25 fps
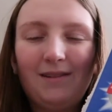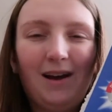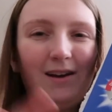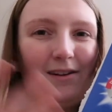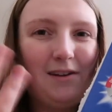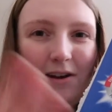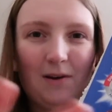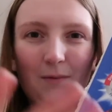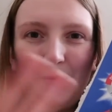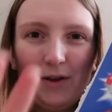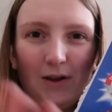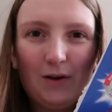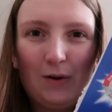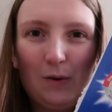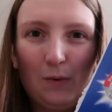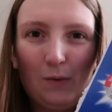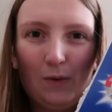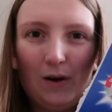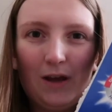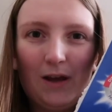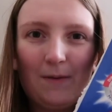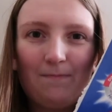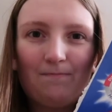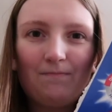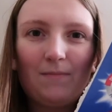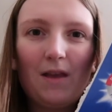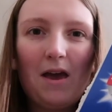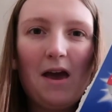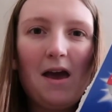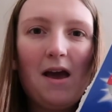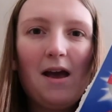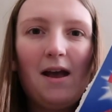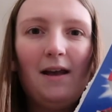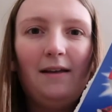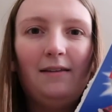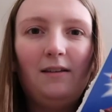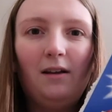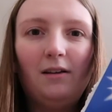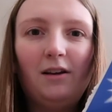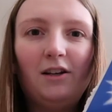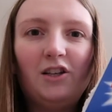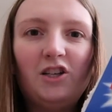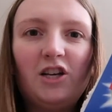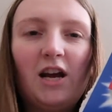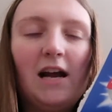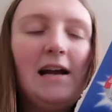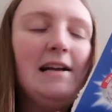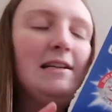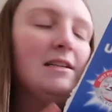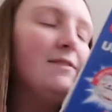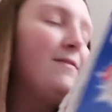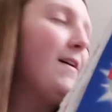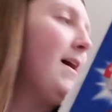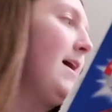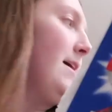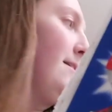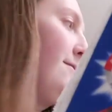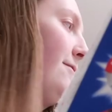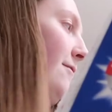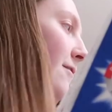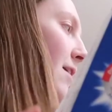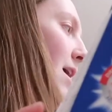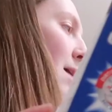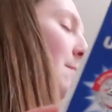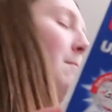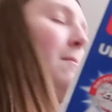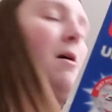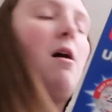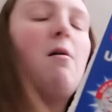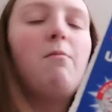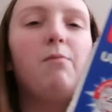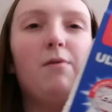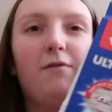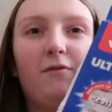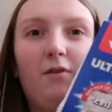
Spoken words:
I don't know what you call it. It's like a change of head for our mop.